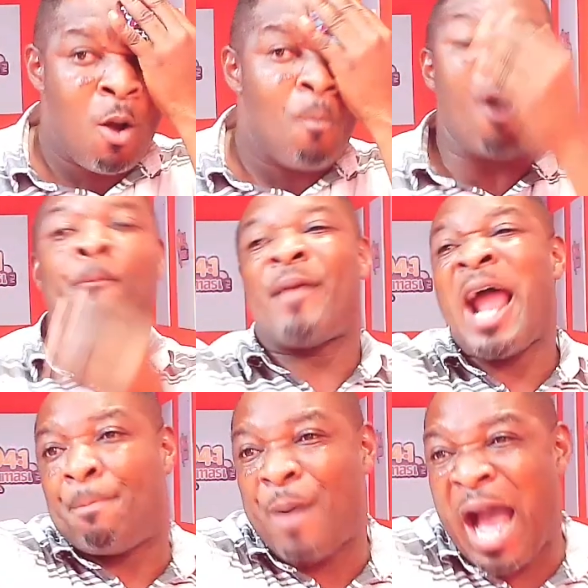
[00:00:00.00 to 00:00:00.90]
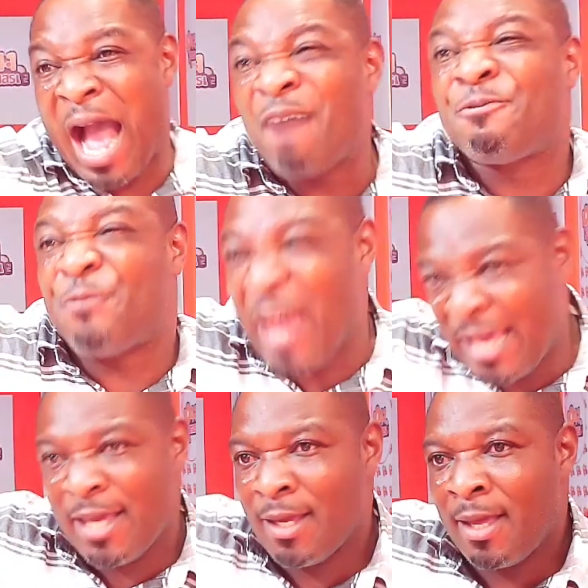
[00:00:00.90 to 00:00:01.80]
Mo bra pa a
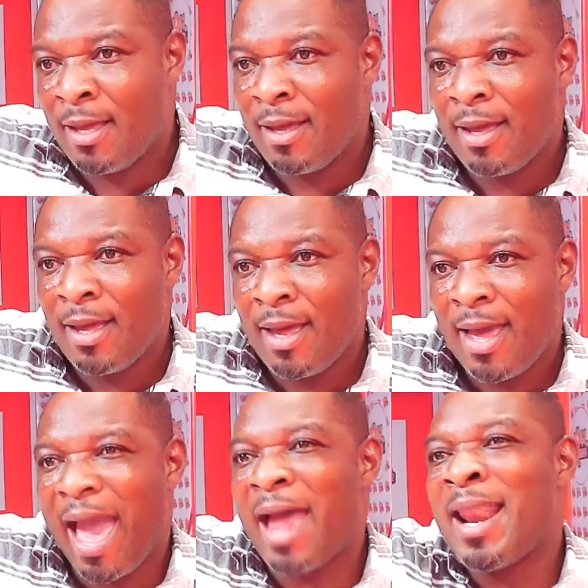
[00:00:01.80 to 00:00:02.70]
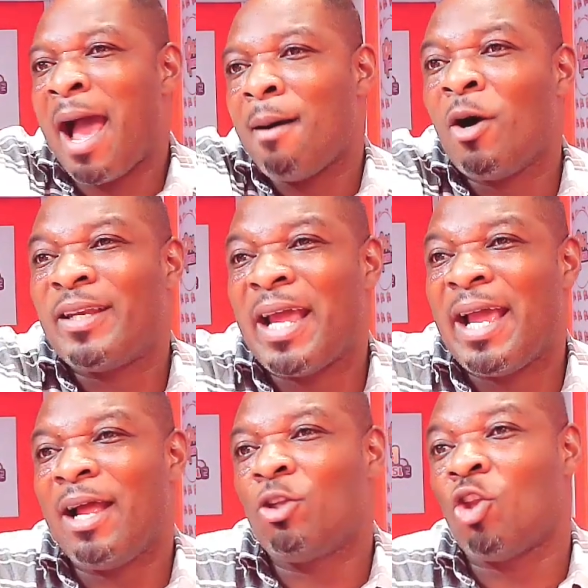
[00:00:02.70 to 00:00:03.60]
fee and mode.
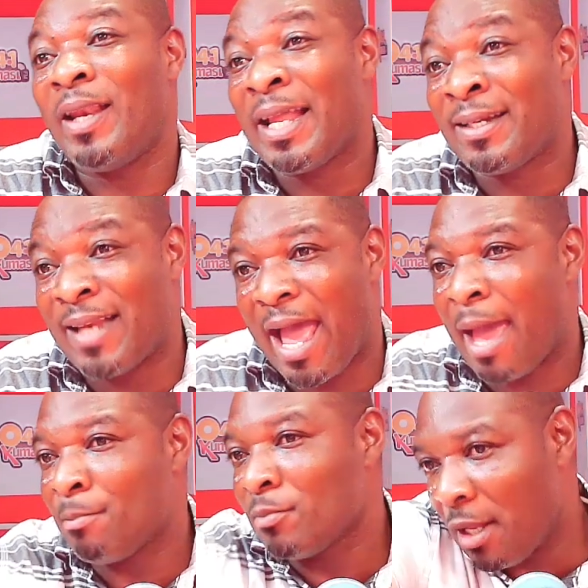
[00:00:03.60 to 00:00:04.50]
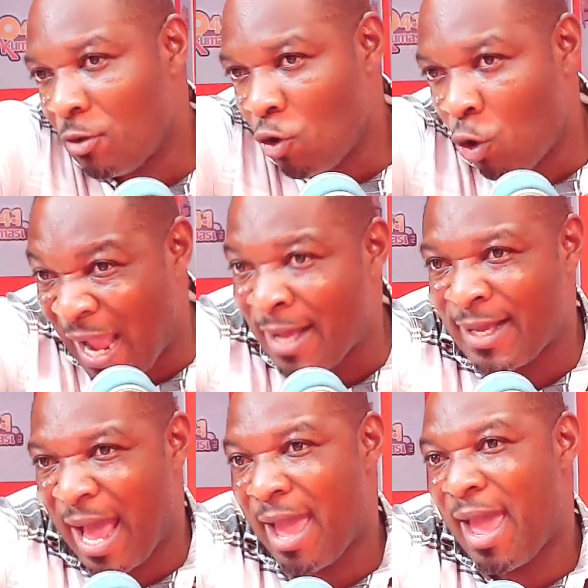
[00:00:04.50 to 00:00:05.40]
Don Linda and
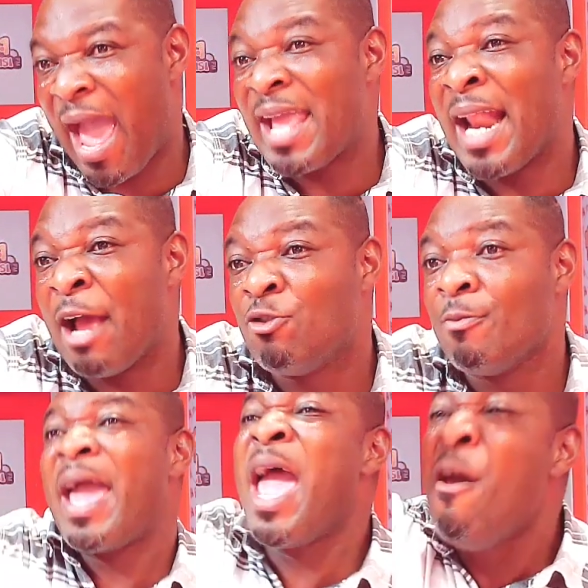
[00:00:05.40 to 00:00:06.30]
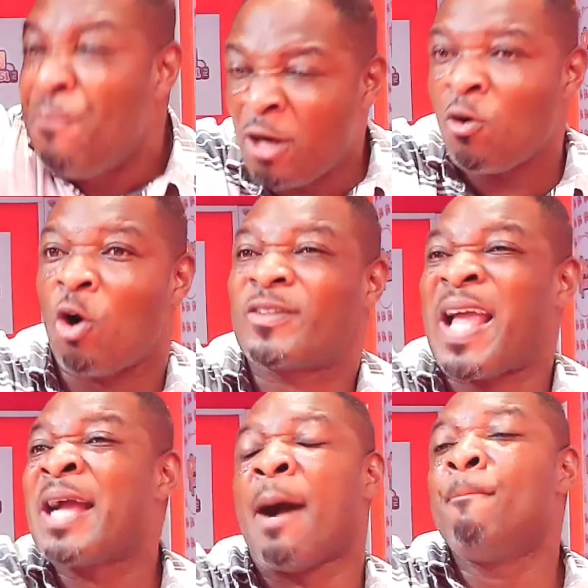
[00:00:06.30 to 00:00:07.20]
Otanga, Ayan Edjuma, even
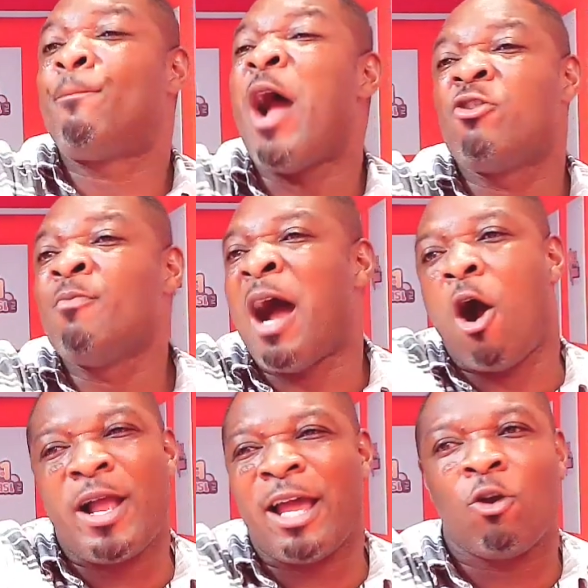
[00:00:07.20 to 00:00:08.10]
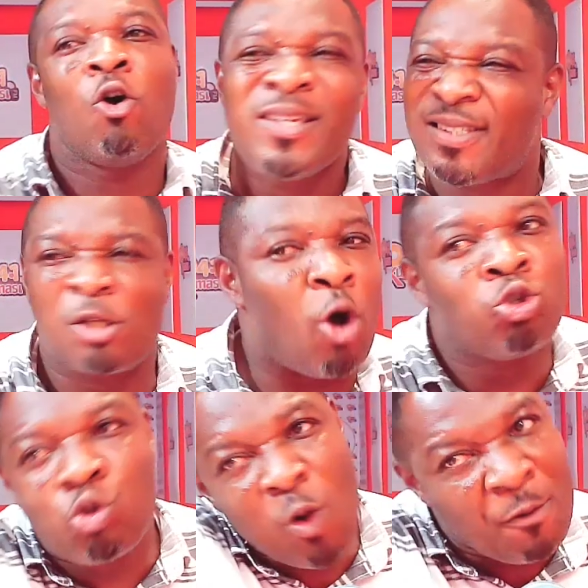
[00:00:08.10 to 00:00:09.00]
Otanga and Pedjuma Oyano, still
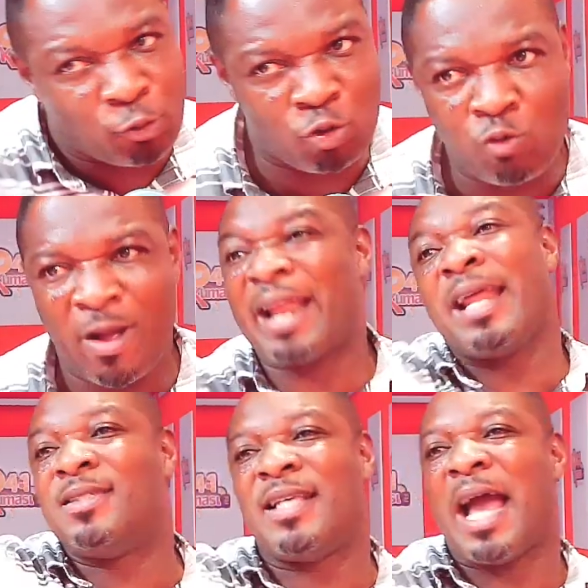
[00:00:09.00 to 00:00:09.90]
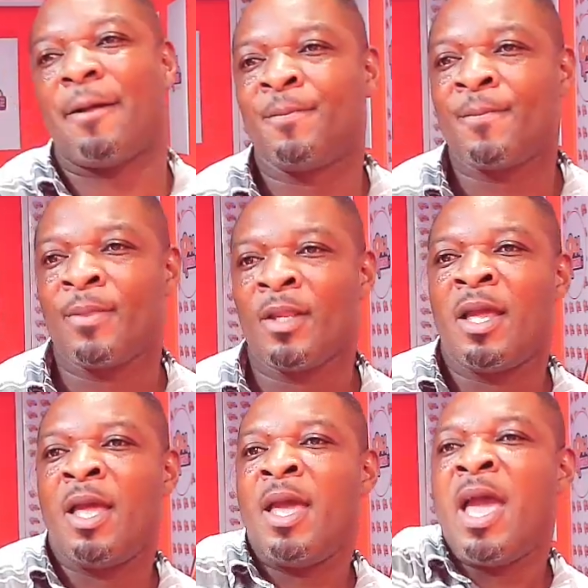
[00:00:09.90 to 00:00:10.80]
on 12-2, Adentia.
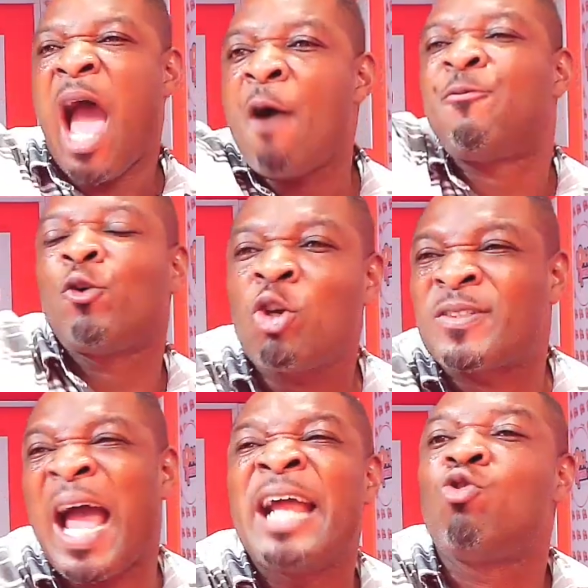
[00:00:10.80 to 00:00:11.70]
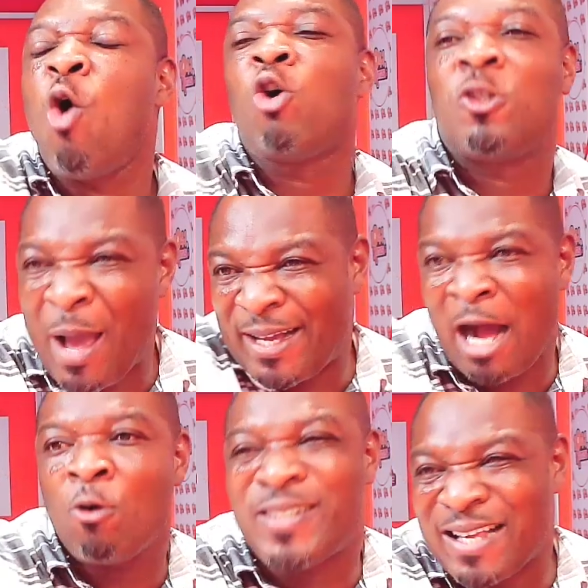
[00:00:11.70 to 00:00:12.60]
And for two side goals,
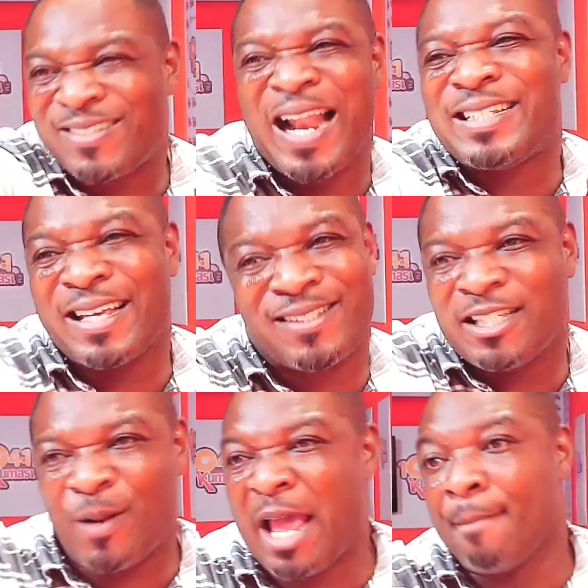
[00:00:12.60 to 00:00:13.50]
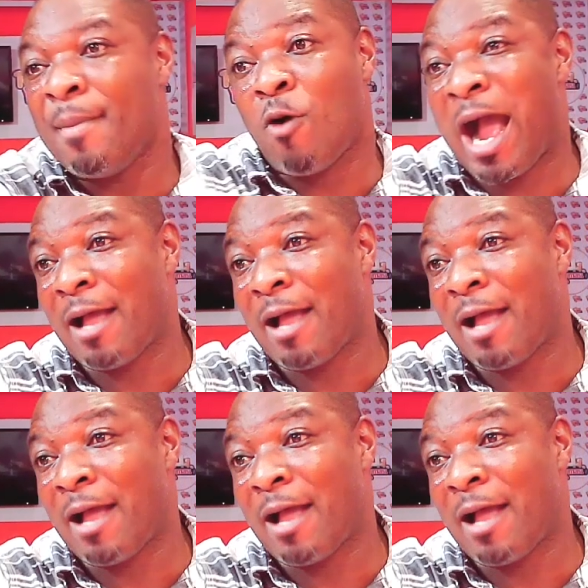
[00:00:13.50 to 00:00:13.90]
Beckham would just like Justice Blair, memoir.